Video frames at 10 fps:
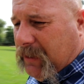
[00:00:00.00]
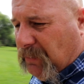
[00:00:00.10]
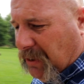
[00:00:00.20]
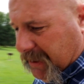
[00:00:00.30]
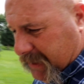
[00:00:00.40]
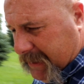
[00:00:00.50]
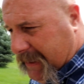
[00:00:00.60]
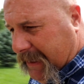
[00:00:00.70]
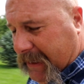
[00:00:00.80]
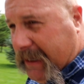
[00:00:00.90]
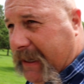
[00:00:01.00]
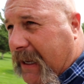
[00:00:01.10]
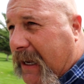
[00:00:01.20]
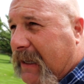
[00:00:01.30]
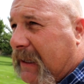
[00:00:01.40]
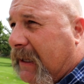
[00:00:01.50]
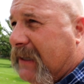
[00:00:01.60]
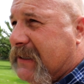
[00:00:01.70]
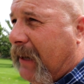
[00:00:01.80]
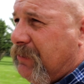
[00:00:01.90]
real pretty. And uh,
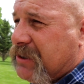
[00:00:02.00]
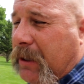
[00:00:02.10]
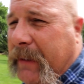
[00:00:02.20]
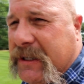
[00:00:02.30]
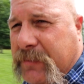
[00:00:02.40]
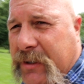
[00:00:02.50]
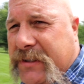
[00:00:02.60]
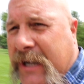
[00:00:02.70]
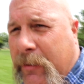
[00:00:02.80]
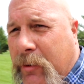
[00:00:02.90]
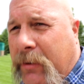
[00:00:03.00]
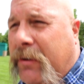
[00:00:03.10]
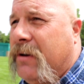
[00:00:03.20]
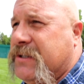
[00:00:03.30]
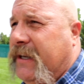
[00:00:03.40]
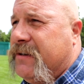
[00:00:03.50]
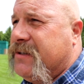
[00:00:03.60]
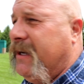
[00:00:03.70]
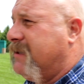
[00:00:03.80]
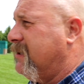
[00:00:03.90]
like I said, I'm just going to make some good time going across the
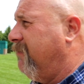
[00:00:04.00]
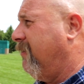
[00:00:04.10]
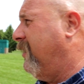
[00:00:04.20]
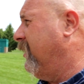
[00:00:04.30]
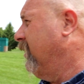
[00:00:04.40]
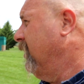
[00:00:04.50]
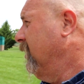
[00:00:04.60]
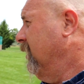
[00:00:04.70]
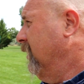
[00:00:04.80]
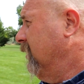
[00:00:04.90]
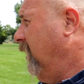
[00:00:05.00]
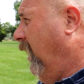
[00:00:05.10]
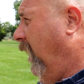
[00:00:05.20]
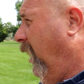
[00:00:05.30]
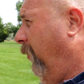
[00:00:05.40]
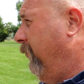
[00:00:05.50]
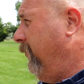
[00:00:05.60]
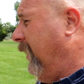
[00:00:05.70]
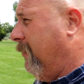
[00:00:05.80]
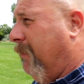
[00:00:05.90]
interstates and everything,
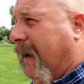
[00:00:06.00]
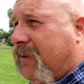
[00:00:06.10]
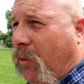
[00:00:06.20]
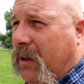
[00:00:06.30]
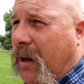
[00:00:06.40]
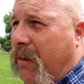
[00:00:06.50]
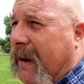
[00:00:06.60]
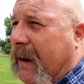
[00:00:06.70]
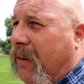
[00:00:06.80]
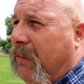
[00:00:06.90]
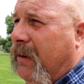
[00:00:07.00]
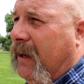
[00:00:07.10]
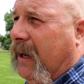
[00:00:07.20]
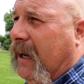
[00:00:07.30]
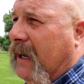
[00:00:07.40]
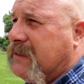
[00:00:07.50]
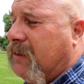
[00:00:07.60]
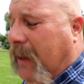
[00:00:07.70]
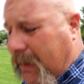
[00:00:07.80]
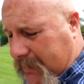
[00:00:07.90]
um, heading back toward Colorado. Uh,
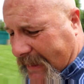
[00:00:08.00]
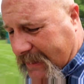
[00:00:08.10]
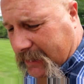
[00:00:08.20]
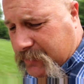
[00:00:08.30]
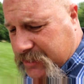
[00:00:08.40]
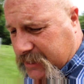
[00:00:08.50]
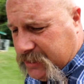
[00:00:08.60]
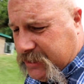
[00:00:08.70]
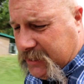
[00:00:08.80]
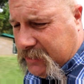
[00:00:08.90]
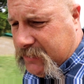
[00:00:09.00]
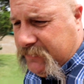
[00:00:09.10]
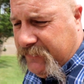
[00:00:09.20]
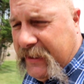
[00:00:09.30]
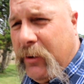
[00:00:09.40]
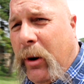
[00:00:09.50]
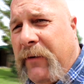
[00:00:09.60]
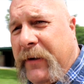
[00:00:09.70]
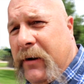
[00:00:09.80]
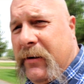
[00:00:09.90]
so I don't. I think I'm just going to shut the video
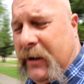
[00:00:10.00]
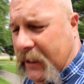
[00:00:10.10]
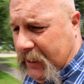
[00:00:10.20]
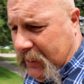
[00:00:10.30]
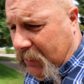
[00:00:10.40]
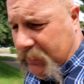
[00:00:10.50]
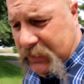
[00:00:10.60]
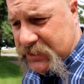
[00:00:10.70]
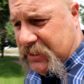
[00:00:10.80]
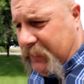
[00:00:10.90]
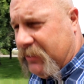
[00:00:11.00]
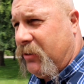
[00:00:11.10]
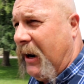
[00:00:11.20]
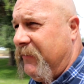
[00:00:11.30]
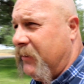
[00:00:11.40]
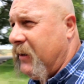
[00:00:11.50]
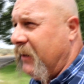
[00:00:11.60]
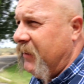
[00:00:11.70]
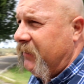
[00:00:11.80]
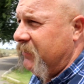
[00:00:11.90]
off here, and I don't think there's going to be driving or
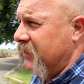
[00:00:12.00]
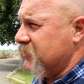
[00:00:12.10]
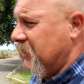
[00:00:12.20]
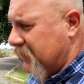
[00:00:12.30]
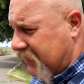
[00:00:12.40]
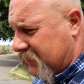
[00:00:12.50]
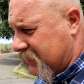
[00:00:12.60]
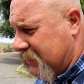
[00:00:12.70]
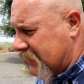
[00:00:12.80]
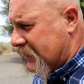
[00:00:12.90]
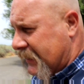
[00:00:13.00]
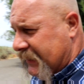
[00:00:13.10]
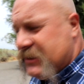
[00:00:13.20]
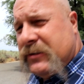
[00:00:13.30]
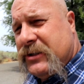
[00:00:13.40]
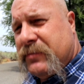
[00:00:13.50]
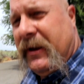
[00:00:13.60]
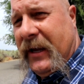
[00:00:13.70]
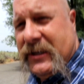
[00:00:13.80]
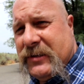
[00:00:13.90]
anything in this one. I, it'll. This will just
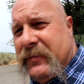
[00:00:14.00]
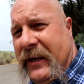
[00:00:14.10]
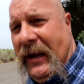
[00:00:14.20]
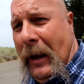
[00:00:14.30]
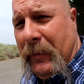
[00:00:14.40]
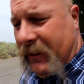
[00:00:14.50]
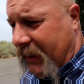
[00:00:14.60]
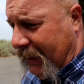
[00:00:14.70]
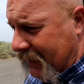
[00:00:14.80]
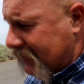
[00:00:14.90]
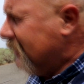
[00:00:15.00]
be it, just me yapping today.